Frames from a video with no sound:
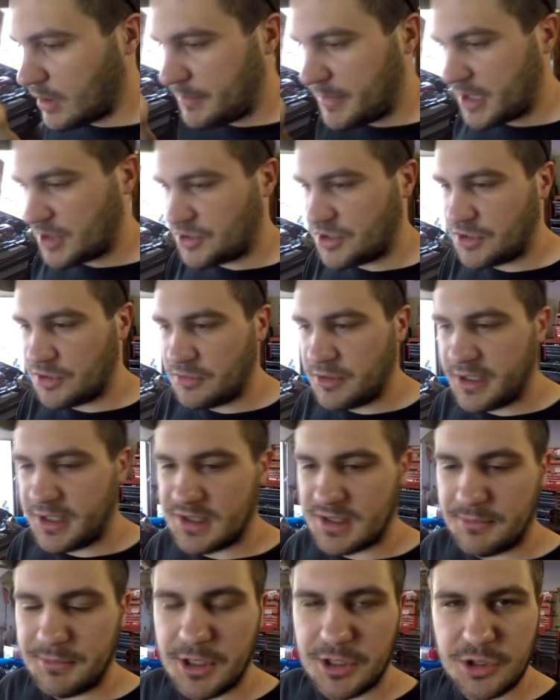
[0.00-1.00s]
I'm actually doing
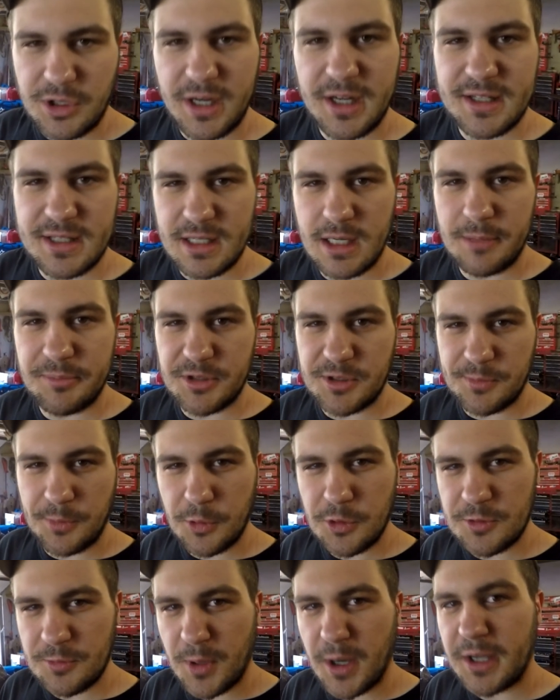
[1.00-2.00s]
is I'm gonna try to set up his
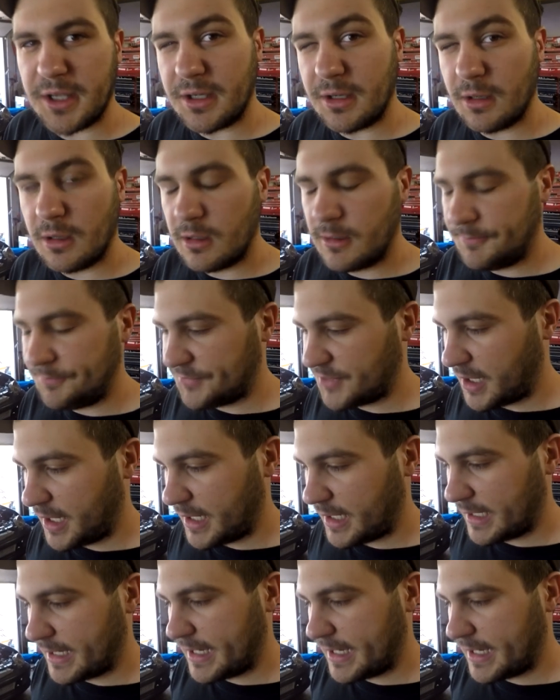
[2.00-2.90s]
boost by gear, and I